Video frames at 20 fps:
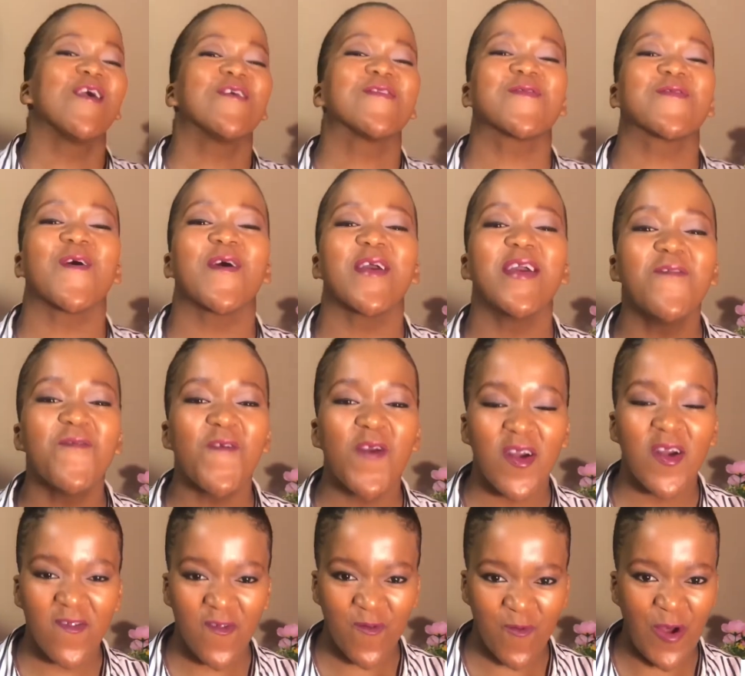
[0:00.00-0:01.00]
So if you
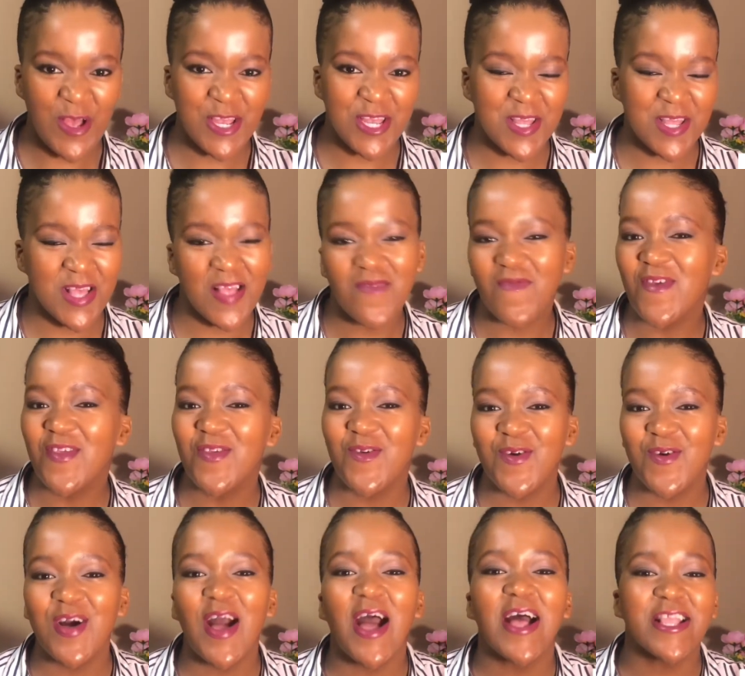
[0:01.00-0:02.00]
have watched this
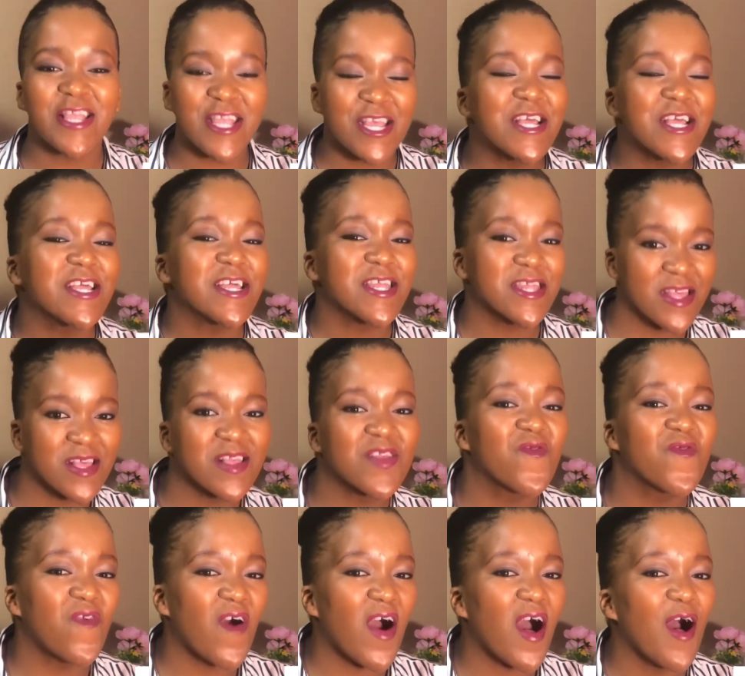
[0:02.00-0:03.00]
video until this
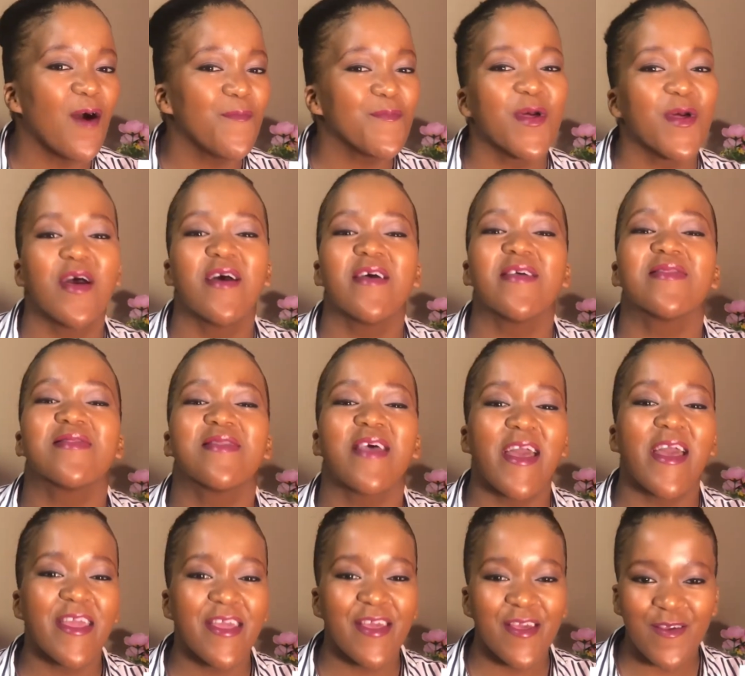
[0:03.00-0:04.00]
far,
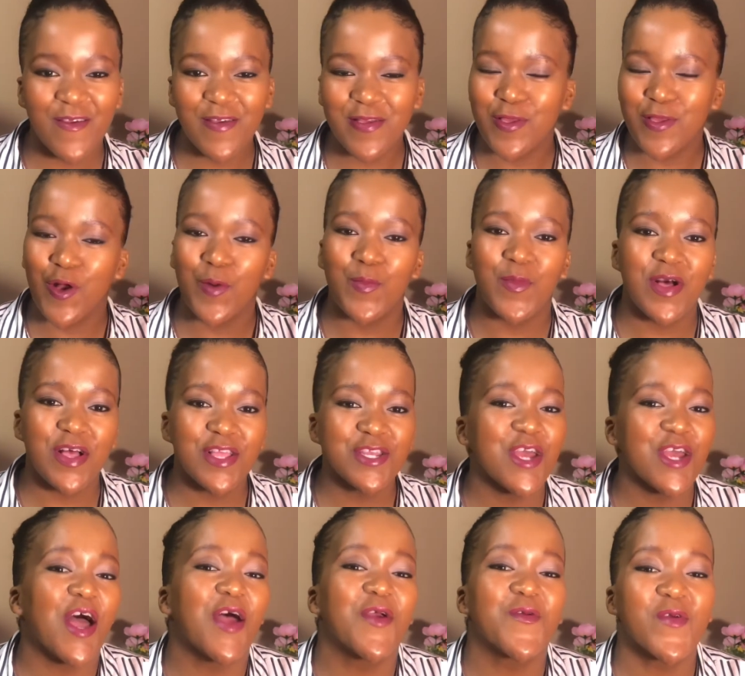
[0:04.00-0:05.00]
thank you so much.
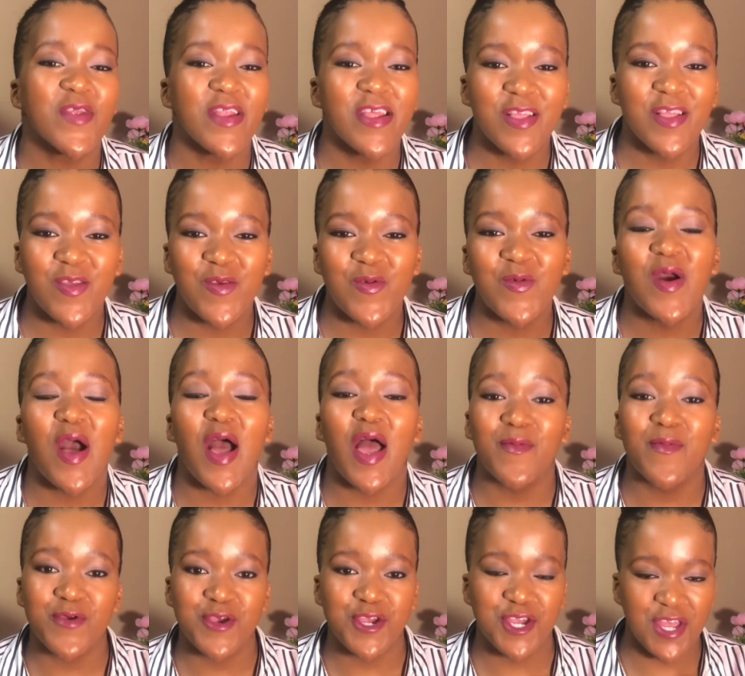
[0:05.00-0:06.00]
I really do
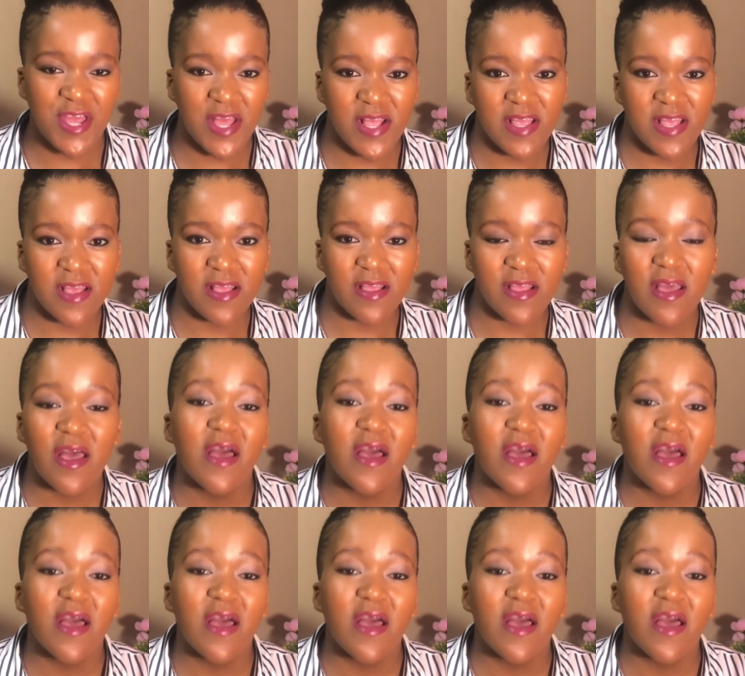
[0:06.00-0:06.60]
appreciate it.